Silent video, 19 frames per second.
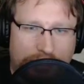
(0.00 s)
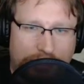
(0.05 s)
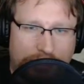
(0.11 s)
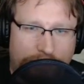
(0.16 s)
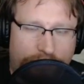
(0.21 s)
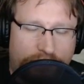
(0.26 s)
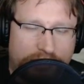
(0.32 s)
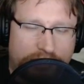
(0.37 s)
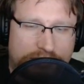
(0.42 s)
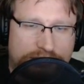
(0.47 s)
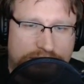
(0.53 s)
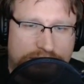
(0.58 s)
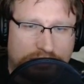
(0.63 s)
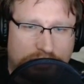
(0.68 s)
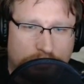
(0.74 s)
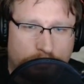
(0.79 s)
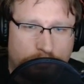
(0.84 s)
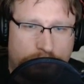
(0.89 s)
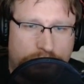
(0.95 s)
I fixed
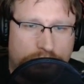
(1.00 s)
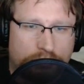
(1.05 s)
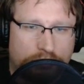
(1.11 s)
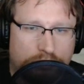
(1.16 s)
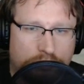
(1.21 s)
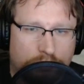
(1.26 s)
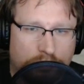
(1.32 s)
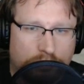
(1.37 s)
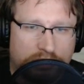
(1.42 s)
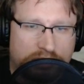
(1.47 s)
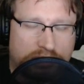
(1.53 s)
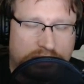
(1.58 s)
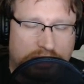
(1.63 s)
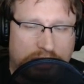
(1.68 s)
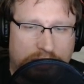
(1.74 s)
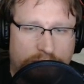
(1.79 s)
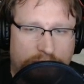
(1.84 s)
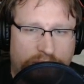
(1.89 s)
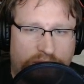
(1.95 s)
the computer one
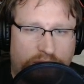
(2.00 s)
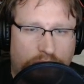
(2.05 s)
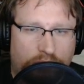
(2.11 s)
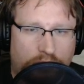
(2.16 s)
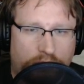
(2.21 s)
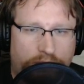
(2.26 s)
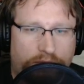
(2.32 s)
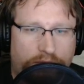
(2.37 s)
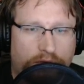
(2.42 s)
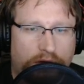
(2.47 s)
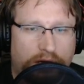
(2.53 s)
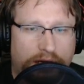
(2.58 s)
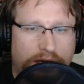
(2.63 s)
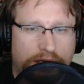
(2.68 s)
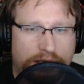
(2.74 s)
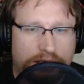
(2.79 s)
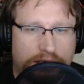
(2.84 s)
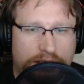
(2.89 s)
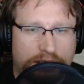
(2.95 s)
time for a
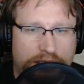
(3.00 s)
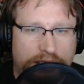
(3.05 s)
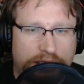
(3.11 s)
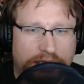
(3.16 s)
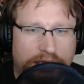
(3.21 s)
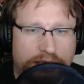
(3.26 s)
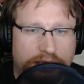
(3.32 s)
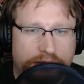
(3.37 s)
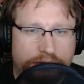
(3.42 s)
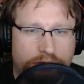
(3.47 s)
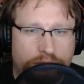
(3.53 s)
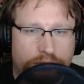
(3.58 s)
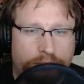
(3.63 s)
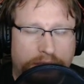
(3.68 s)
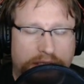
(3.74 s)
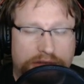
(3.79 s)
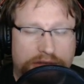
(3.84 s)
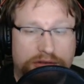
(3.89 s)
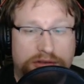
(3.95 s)
friend, and he had
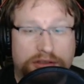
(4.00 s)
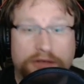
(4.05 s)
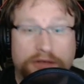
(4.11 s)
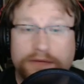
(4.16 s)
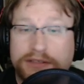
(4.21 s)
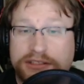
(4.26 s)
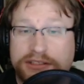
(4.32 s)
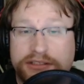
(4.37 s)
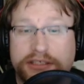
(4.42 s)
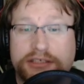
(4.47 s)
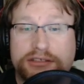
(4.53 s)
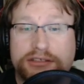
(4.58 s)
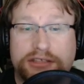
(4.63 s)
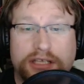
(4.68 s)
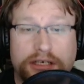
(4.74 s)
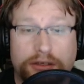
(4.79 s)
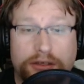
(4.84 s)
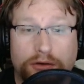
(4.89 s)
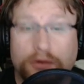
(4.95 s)
nude pictures of his
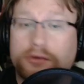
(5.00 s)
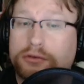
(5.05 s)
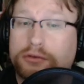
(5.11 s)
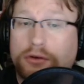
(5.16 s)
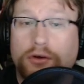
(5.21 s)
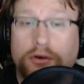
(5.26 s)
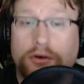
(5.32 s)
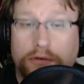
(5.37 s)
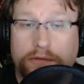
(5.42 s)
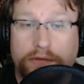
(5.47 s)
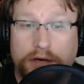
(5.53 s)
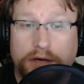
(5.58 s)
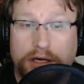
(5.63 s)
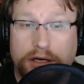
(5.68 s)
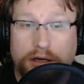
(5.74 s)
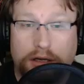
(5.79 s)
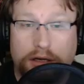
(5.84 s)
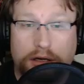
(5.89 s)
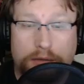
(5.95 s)
16-year-old
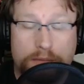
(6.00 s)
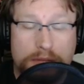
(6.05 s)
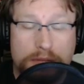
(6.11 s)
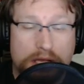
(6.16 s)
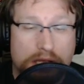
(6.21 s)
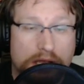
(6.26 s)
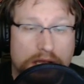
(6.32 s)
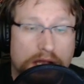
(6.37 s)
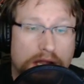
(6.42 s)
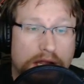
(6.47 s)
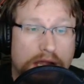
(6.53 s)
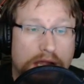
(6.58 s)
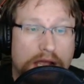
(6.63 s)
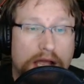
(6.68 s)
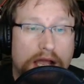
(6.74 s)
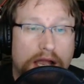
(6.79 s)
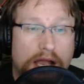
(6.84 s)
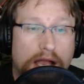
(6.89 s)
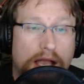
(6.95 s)
girlfriend on him.
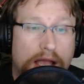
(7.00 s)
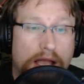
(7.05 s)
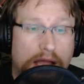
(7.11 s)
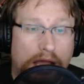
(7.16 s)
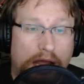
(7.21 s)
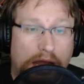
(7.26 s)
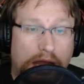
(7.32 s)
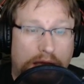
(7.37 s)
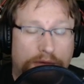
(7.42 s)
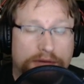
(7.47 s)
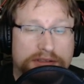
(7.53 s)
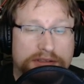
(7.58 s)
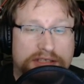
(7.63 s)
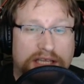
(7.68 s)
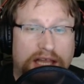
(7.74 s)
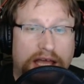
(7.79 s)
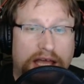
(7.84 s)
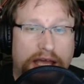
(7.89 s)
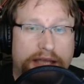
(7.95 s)
And I
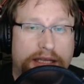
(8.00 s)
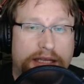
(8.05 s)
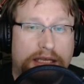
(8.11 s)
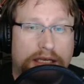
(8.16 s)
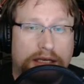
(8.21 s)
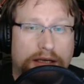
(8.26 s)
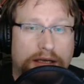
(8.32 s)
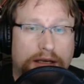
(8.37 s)
was like,